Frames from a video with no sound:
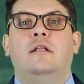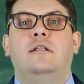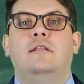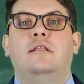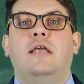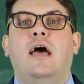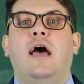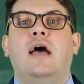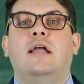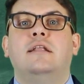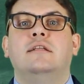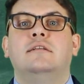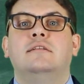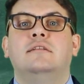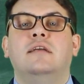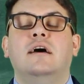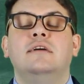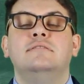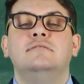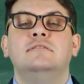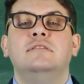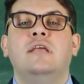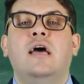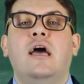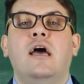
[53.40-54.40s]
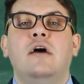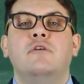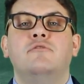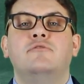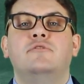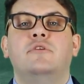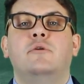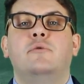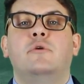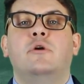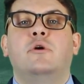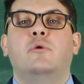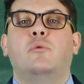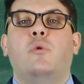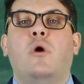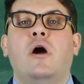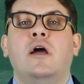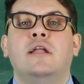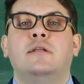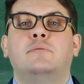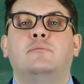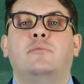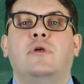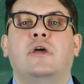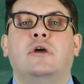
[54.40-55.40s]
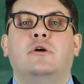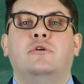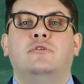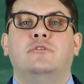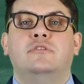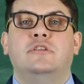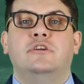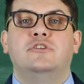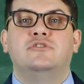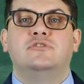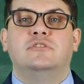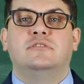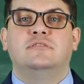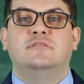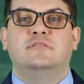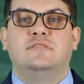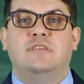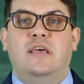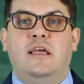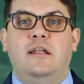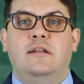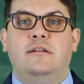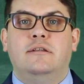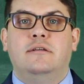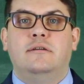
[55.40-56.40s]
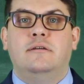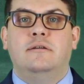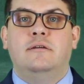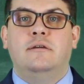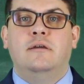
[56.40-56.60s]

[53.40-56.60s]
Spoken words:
that doesn't have the required preconditions set